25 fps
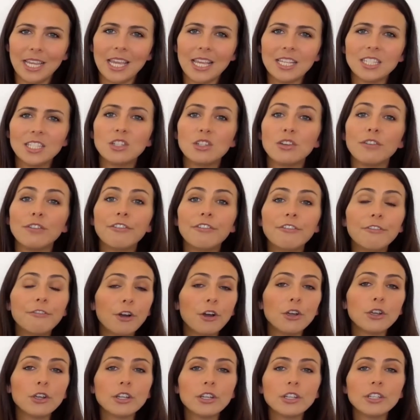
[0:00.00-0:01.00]
is to
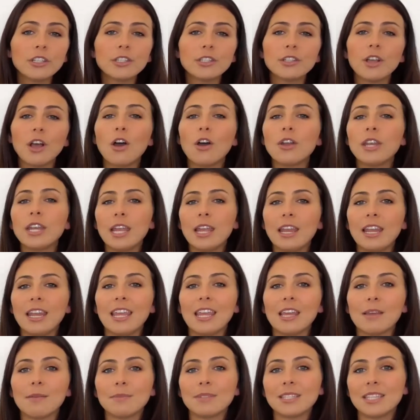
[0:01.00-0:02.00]
focus on
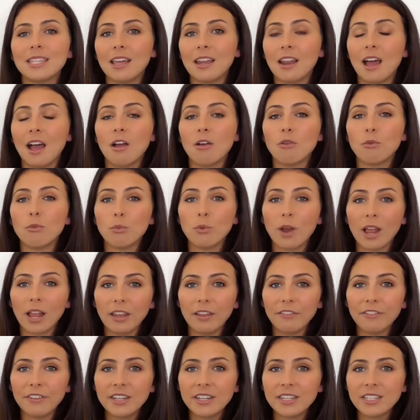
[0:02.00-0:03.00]
idioms that are
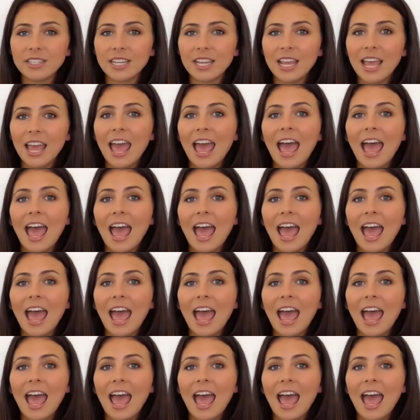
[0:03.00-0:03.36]
relevant